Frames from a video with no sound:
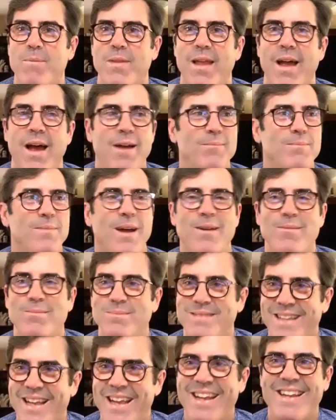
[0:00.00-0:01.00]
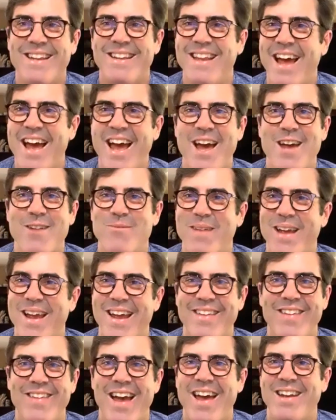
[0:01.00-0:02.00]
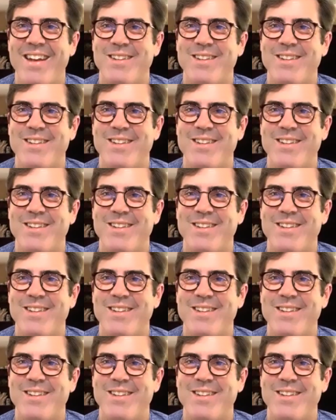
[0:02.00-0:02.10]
I'm digging that, man.